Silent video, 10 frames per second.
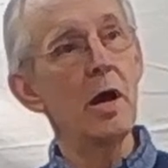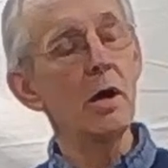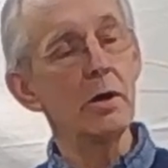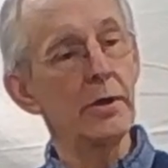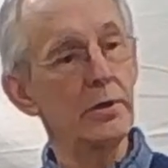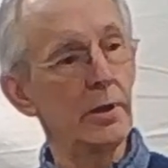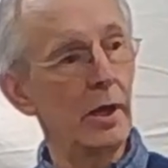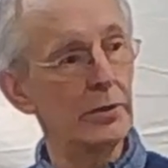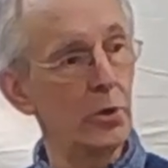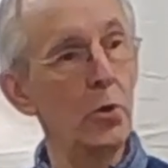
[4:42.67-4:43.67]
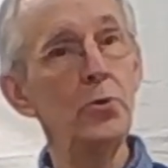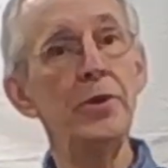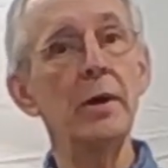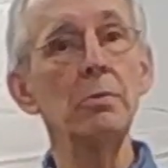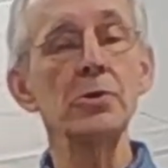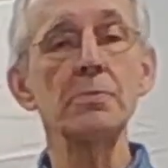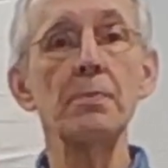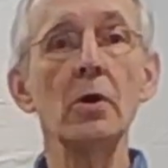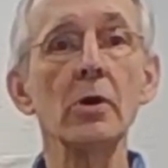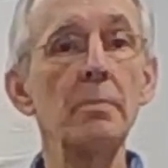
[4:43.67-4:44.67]
a load that was
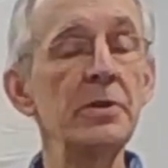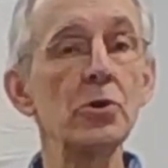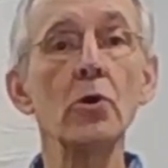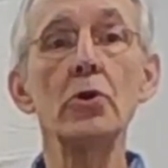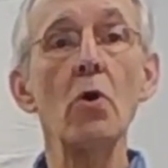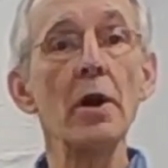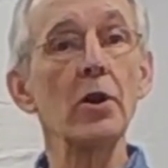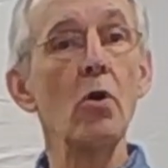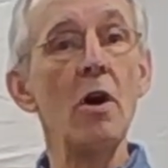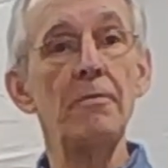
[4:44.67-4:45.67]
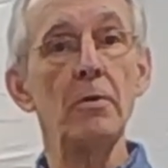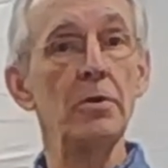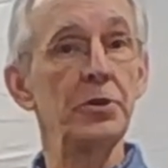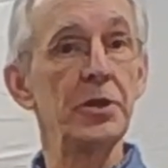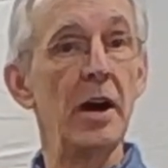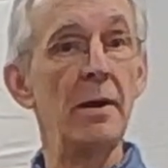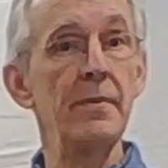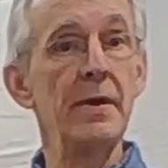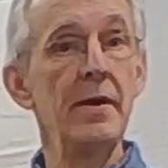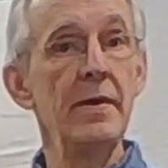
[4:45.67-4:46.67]
going to be turned on and off all the time.
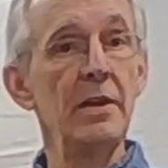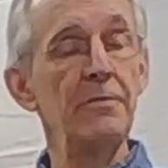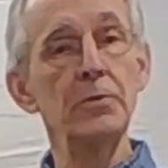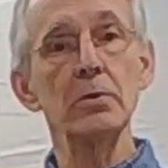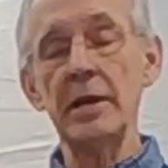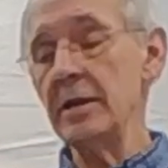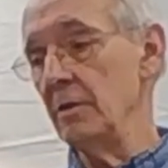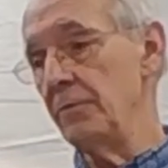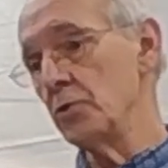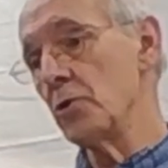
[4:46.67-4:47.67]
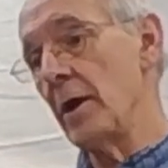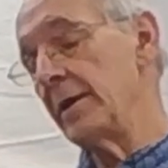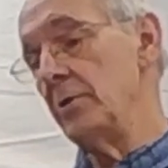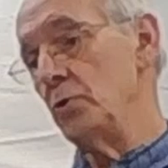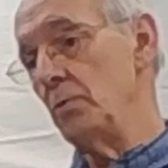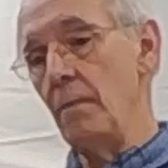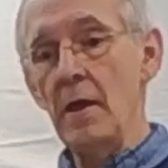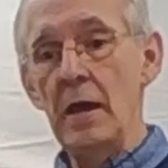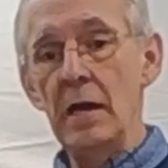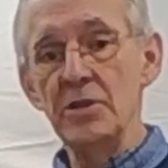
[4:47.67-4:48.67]
If you're trying to do,
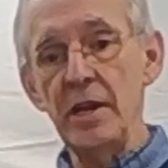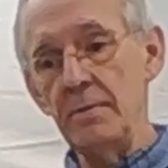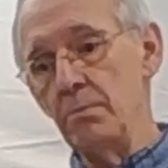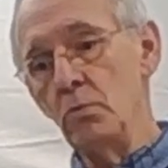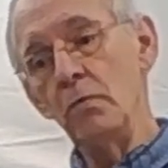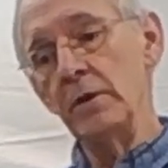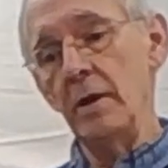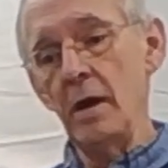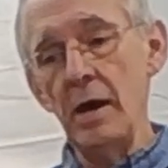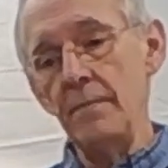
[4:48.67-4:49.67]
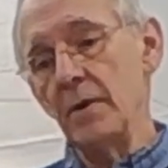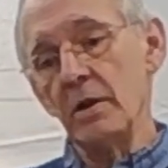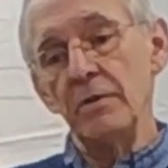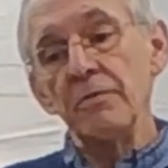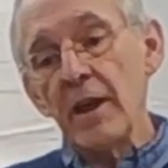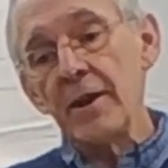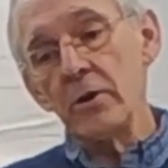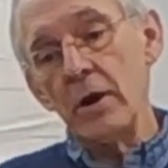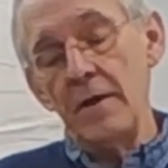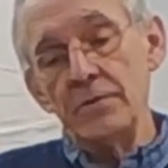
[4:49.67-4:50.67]
say, move a conveyor
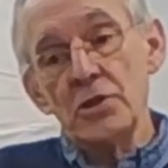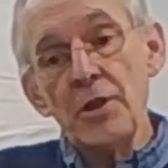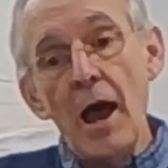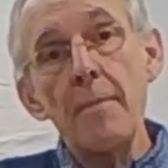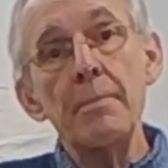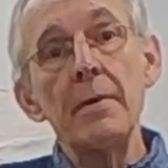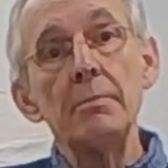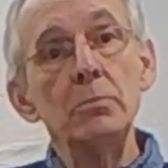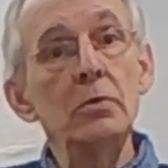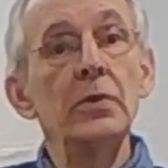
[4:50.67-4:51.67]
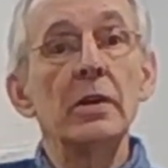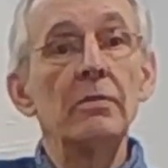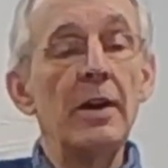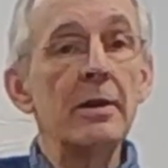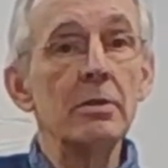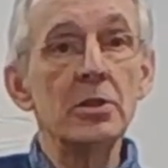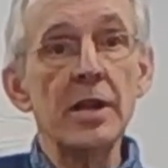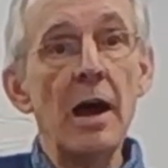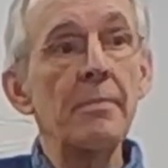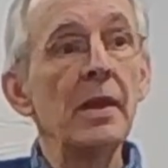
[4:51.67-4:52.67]
and stop, move a conveyor and
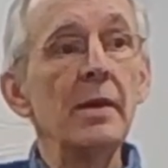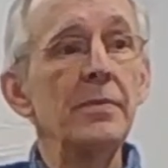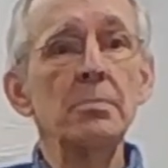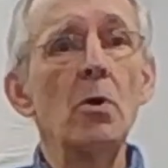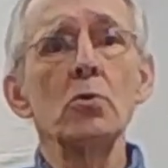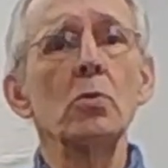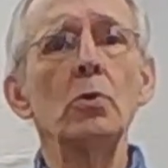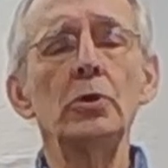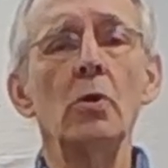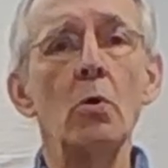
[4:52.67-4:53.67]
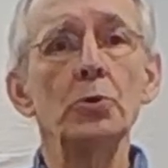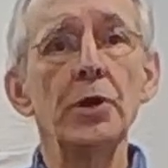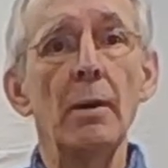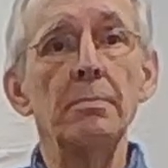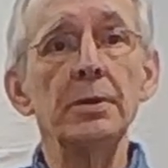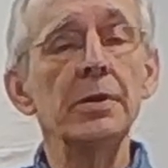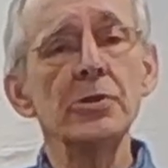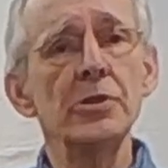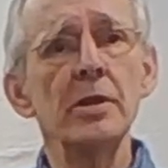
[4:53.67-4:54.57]
stop, the motor wouldn't hold up, because